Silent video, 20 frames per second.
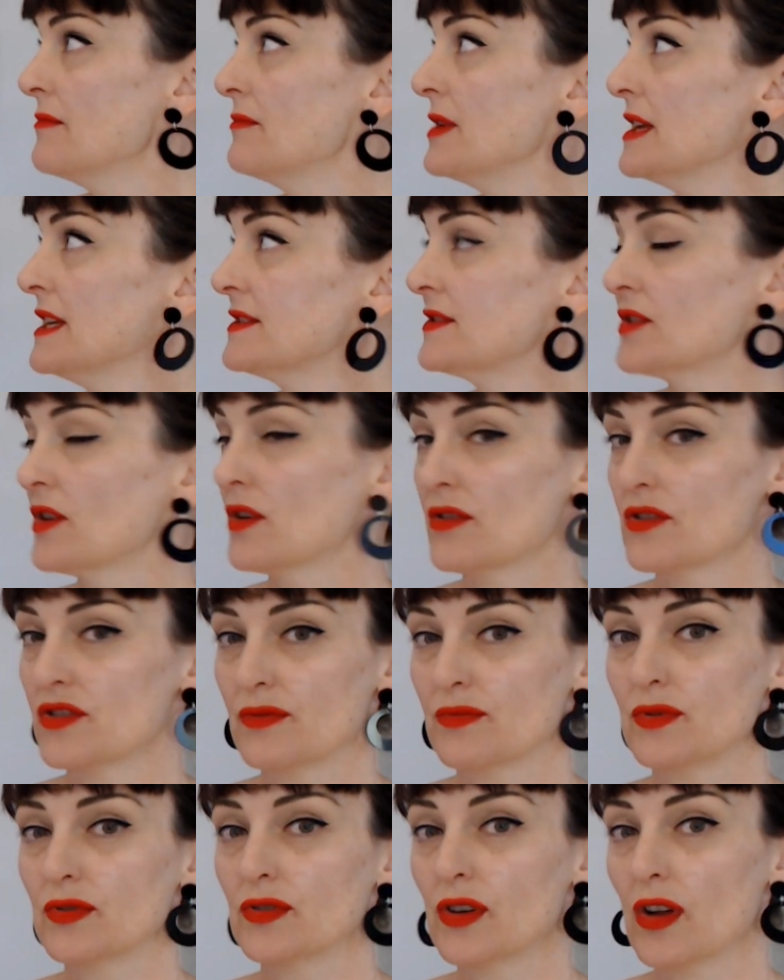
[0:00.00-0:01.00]

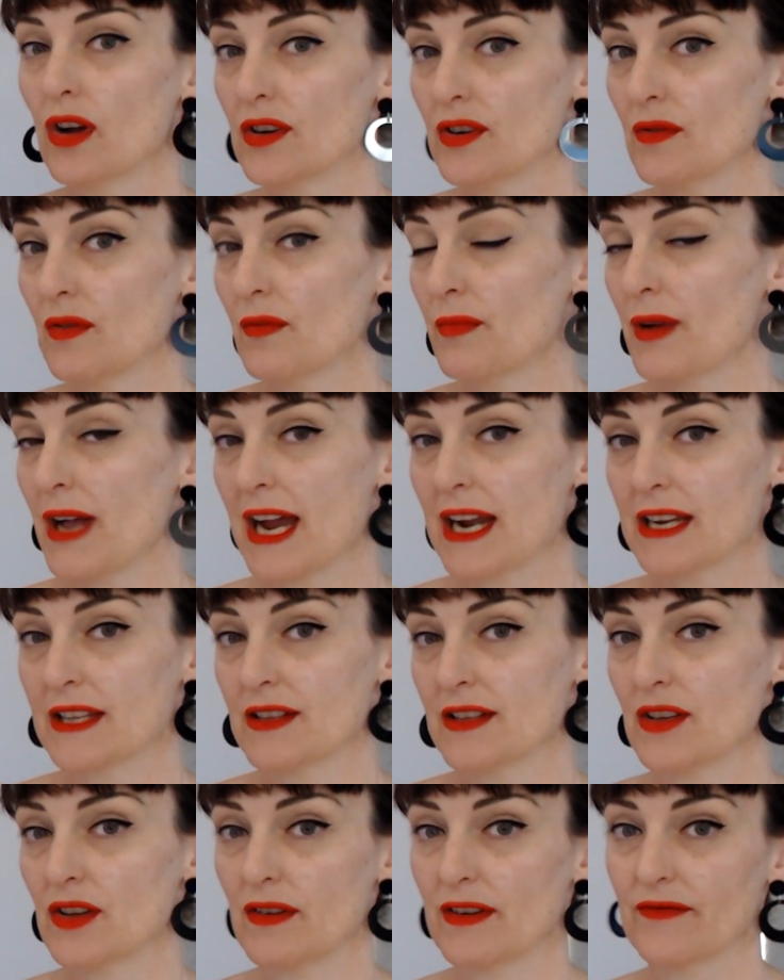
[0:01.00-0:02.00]
sociable, go to a party
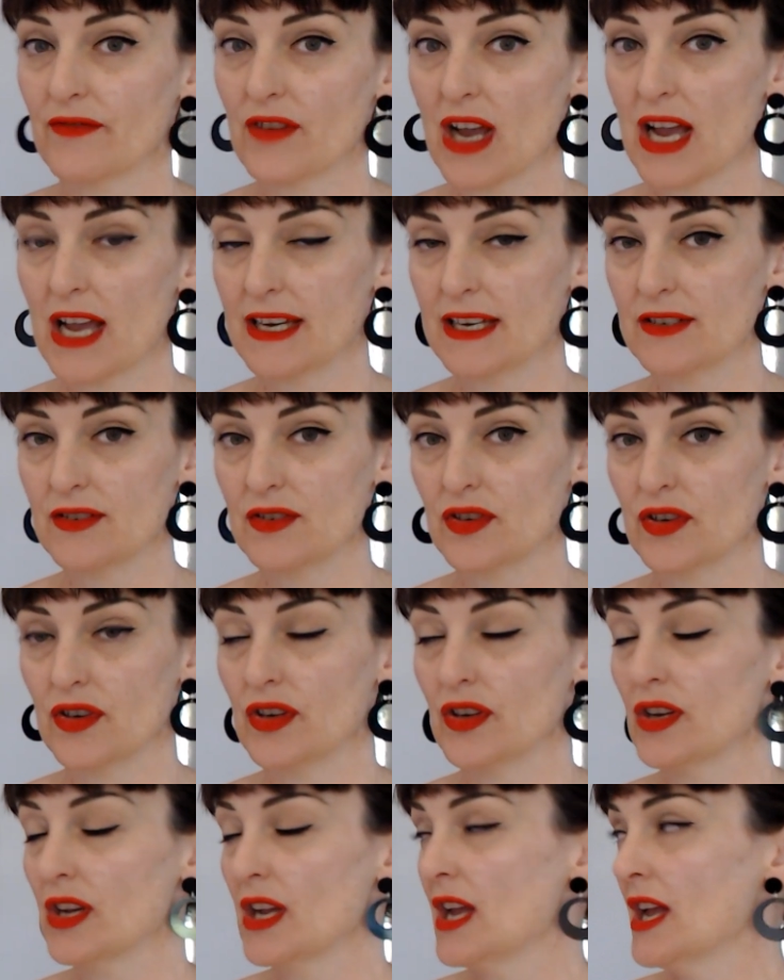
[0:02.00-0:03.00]
that you're invited to,
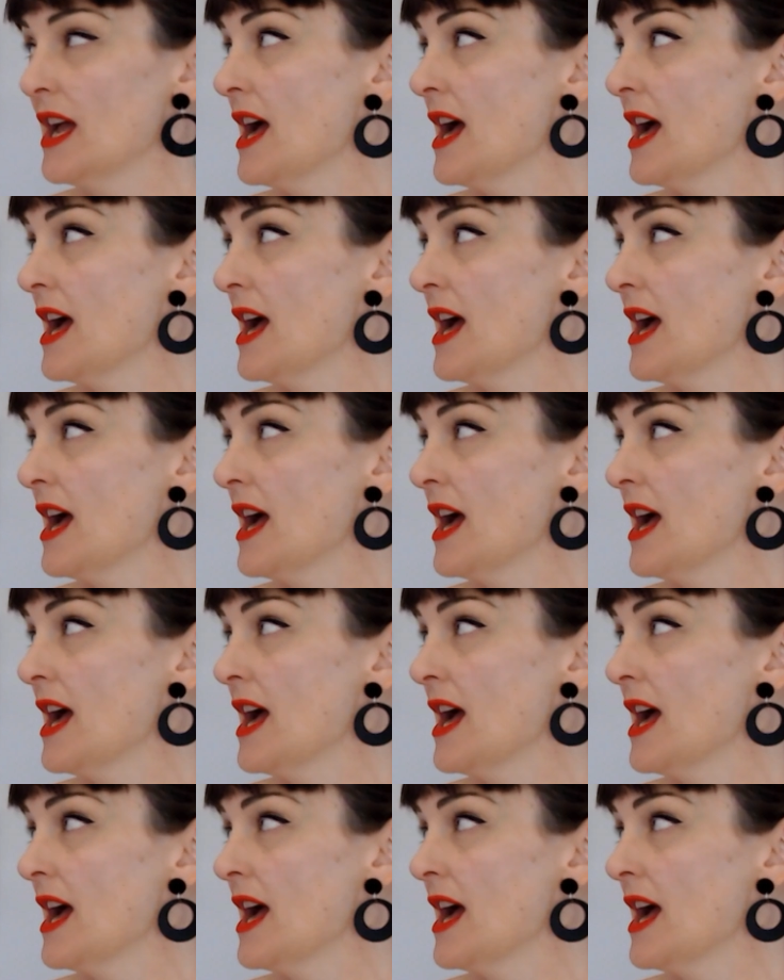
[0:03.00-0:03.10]
you